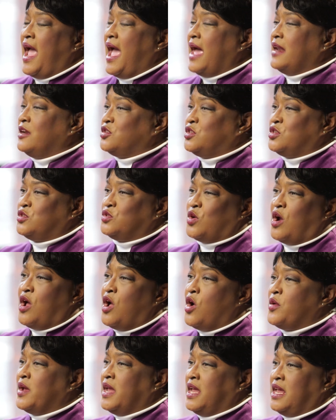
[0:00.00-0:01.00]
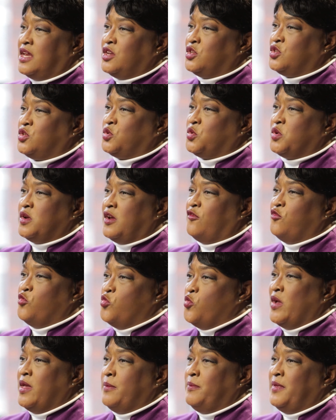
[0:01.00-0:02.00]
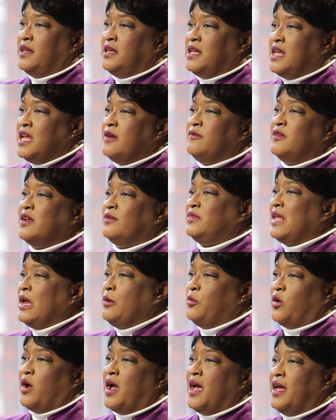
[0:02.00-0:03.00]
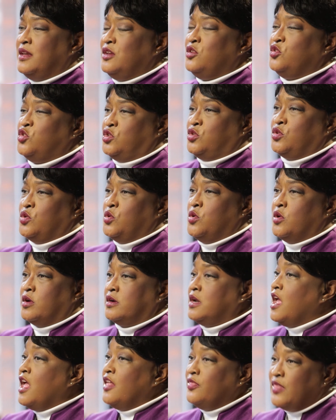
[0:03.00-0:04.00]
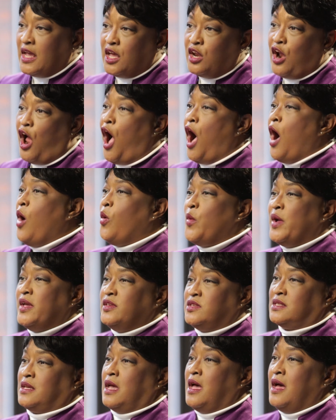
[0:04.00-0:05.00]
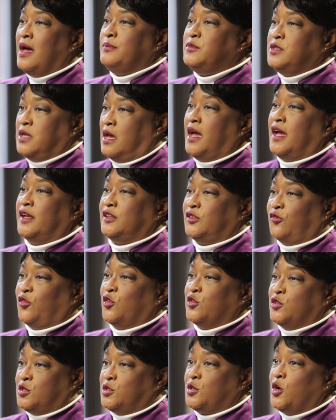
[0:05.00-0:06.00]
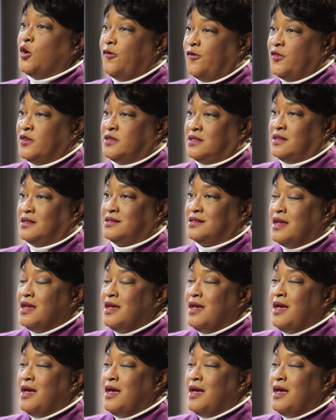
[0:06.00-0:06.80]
had a strong history of women, even if they were uninsured, they could always come to us for services.